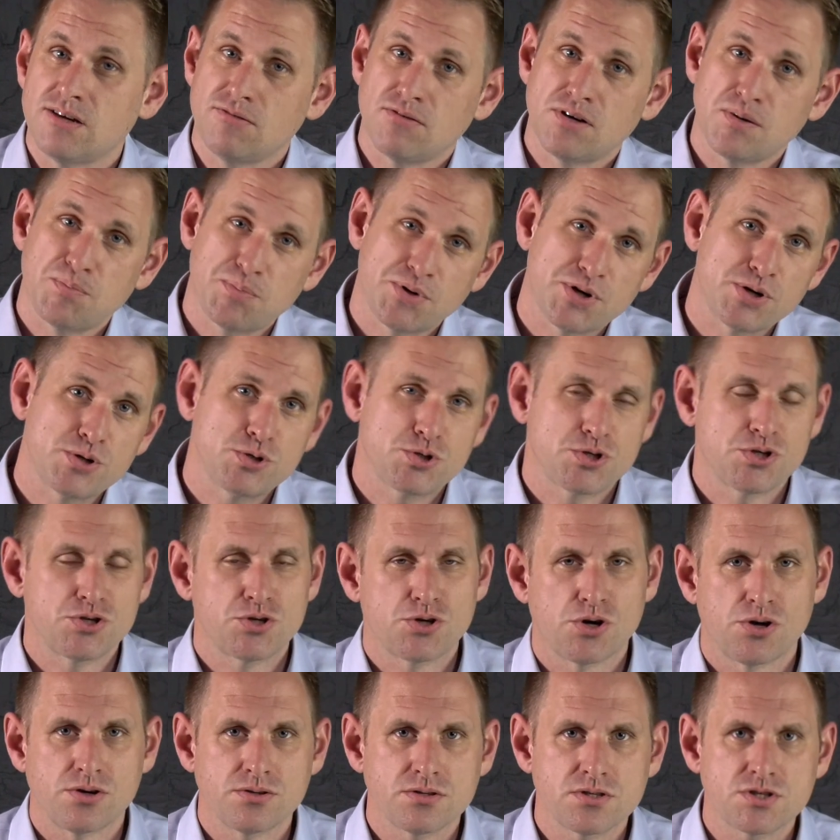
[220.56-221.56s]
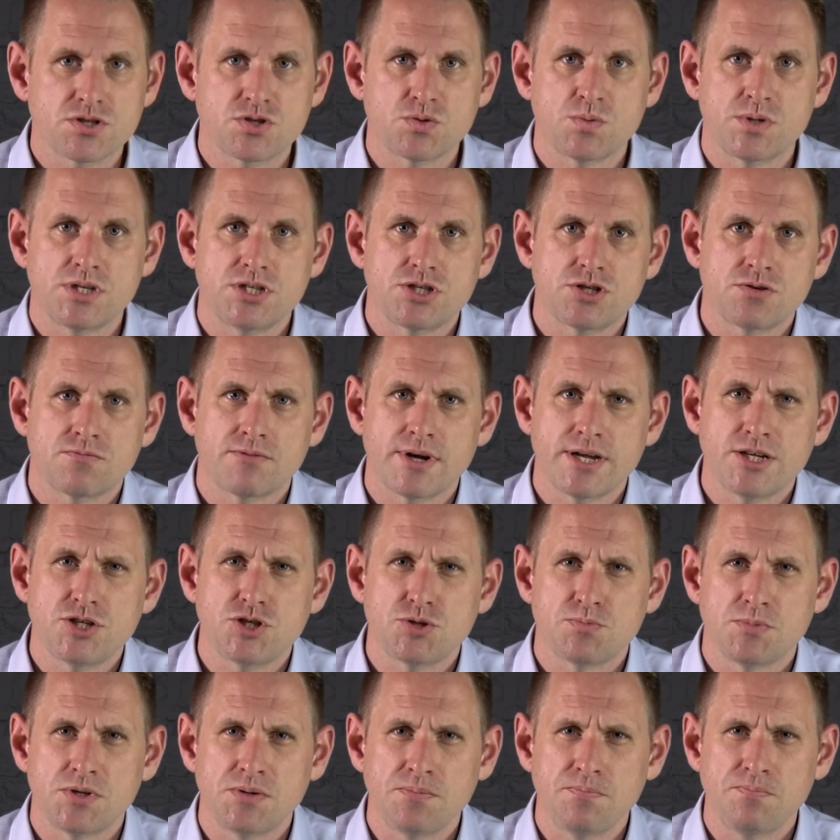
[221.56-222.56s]
there are pros and cons to each
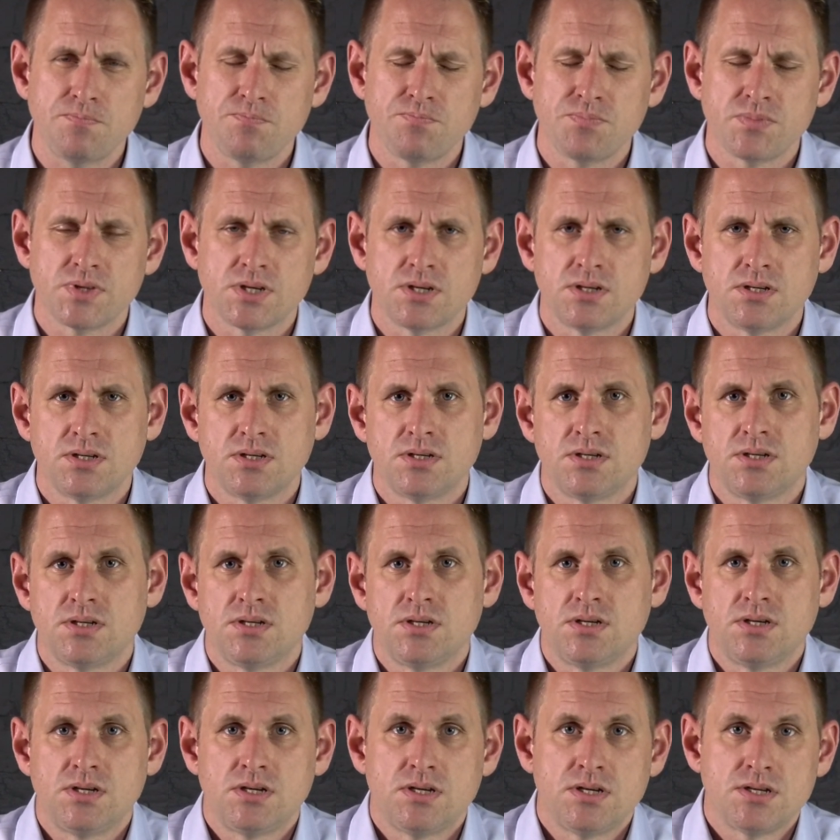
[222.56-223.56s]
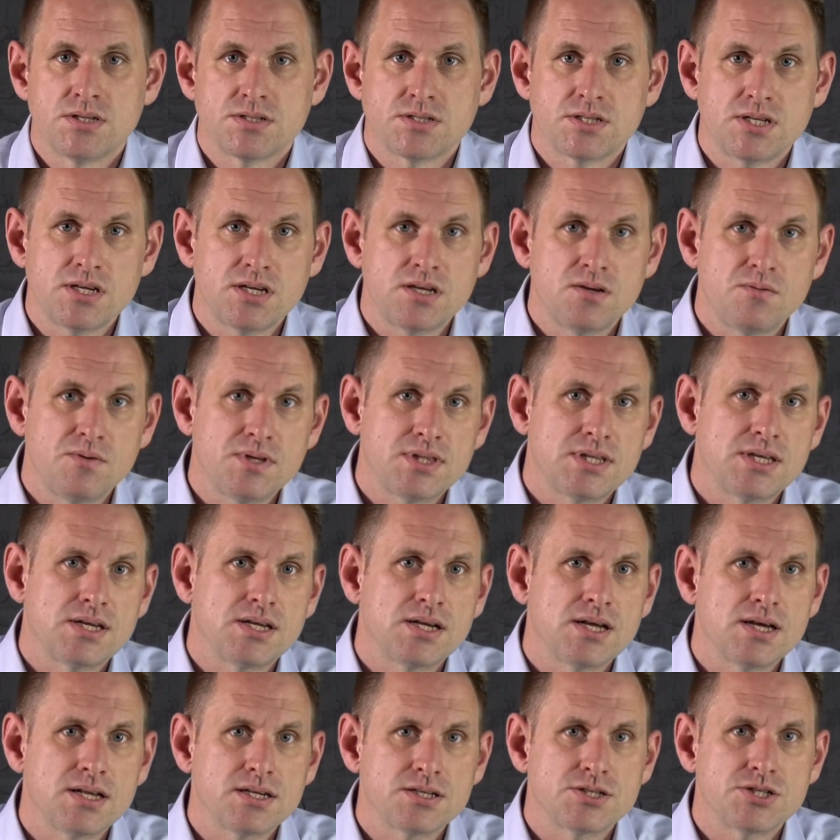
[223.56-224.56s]
arrangement. Sticking with the
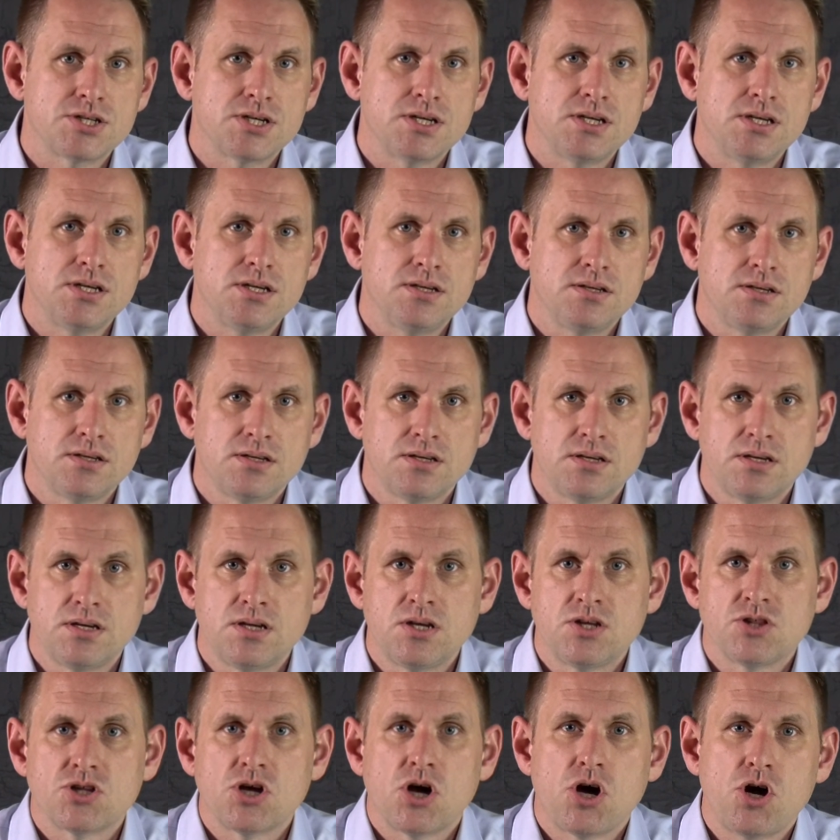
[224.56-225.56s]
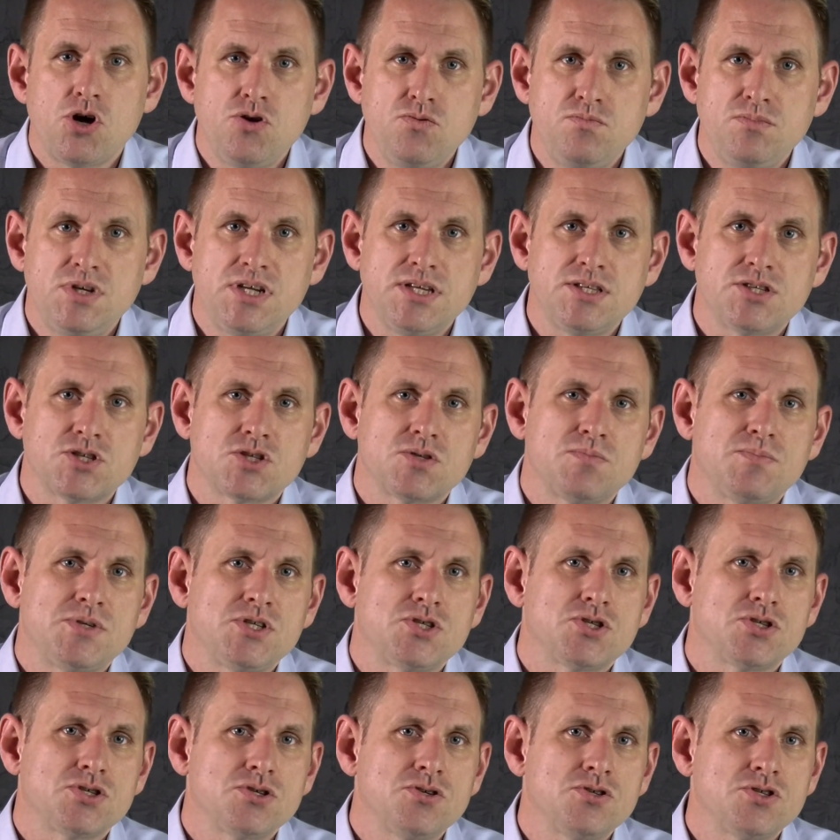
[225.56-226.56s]
analogy, the home needs to
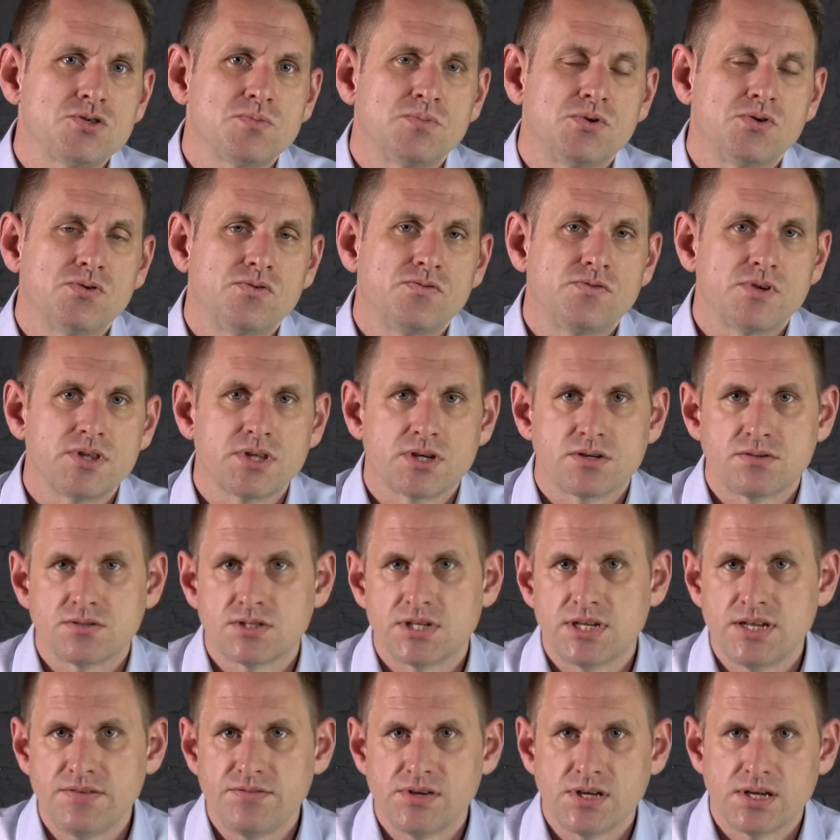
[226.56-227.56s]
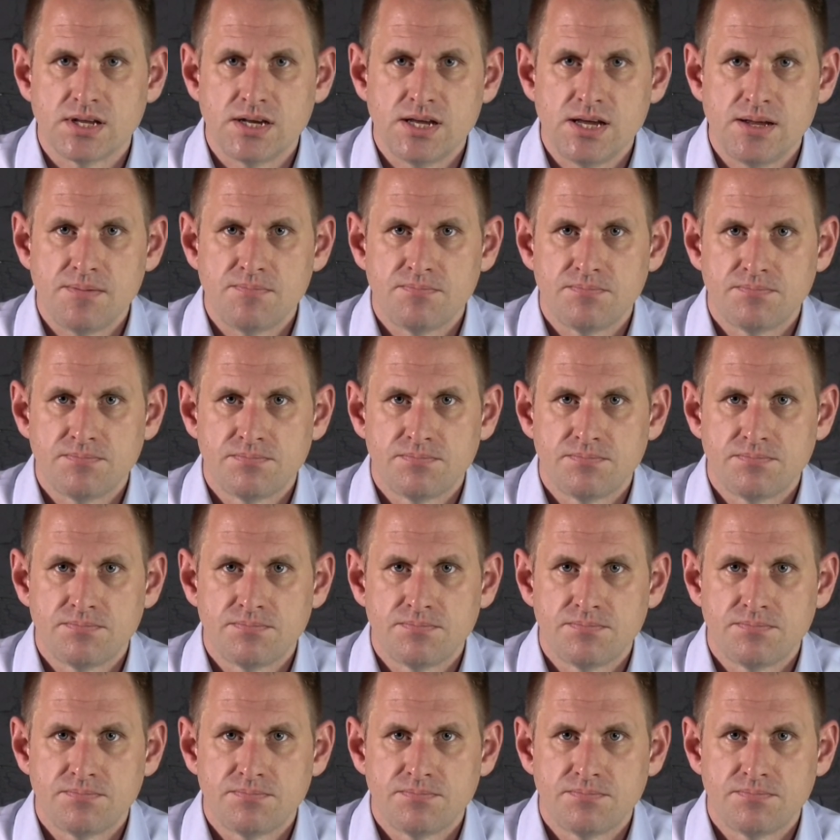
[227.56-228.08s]
be suitable for those living in it.